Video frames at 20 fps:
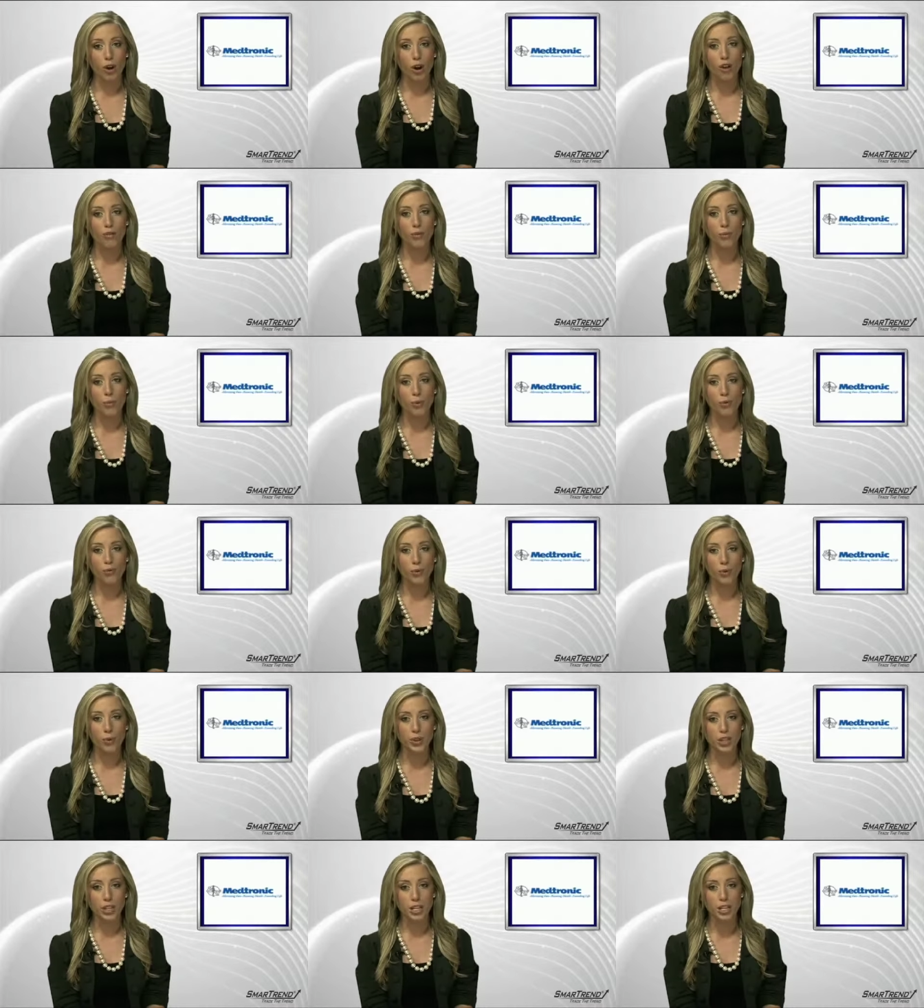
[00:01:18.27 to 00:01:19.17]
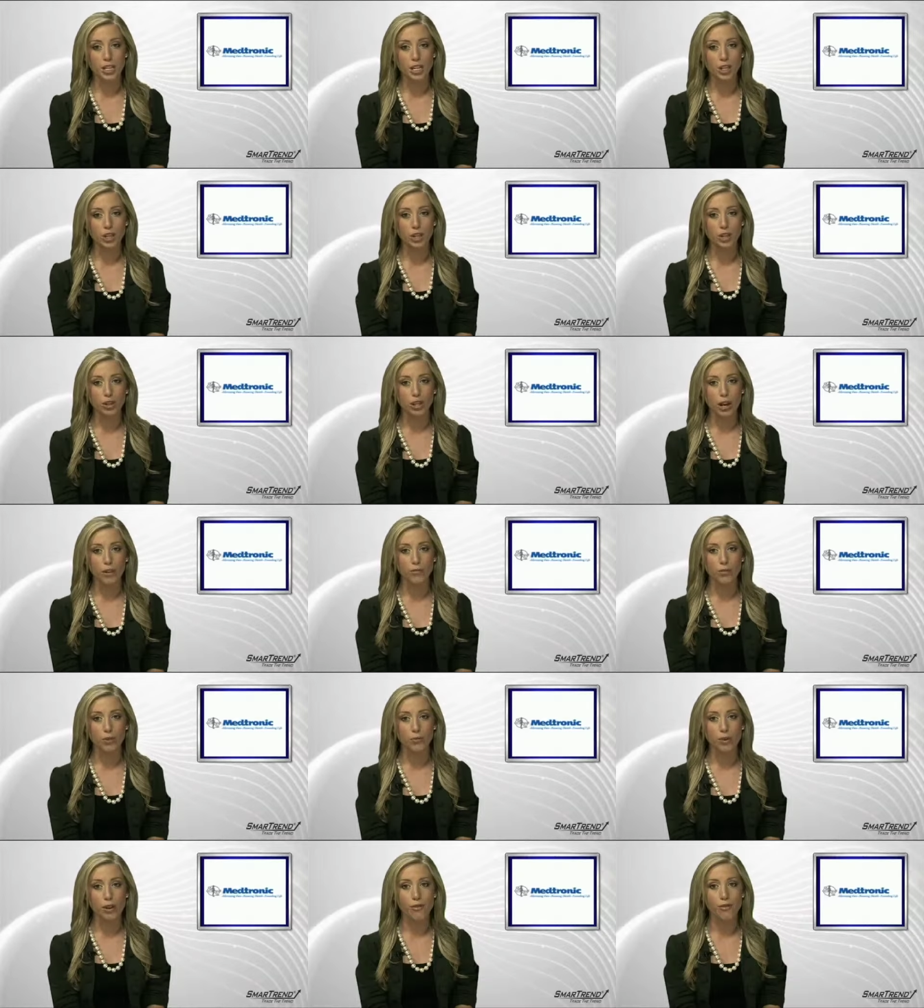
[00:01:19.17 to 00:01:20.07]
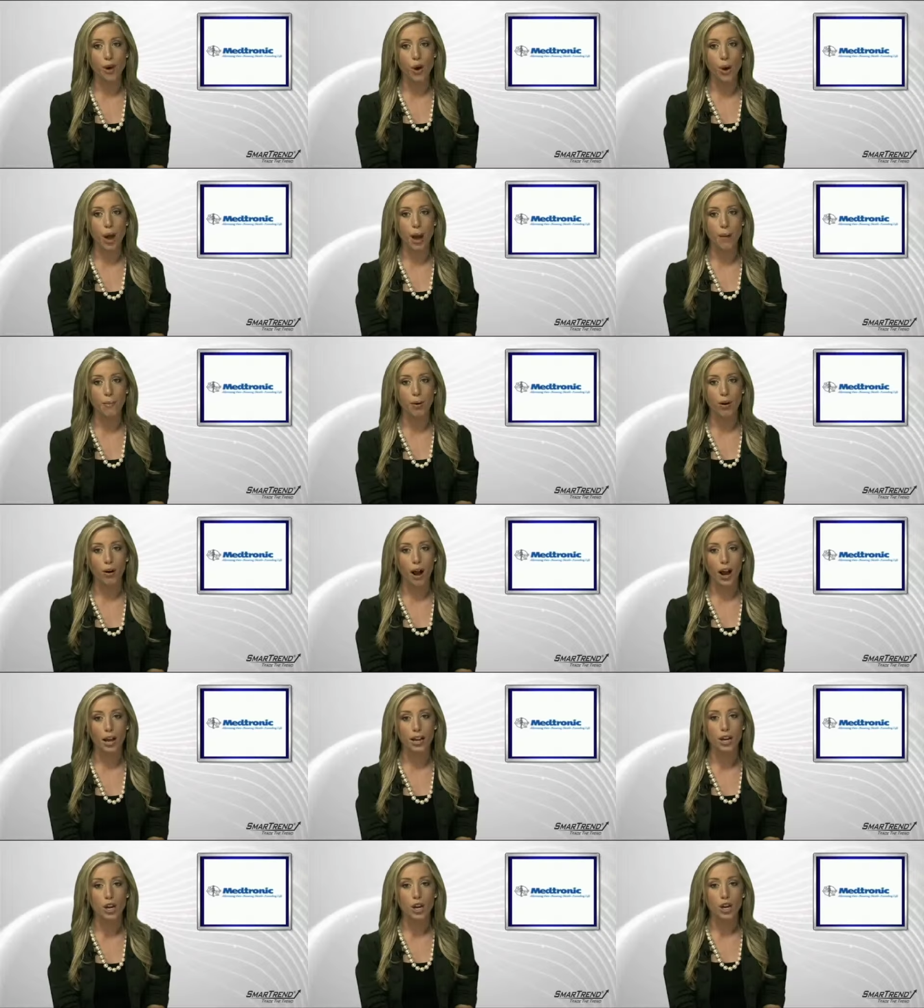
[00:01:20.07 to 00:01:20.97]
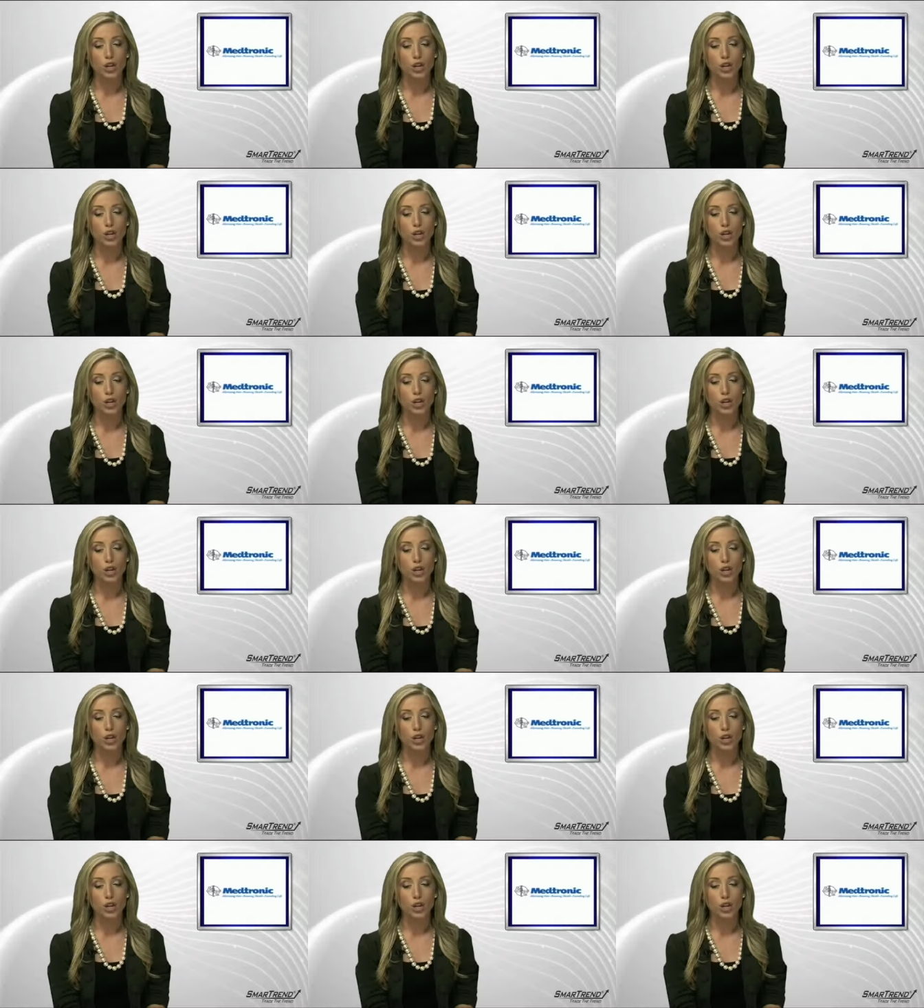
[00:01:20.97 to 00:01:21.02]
of approval with conditions of the Revo MRI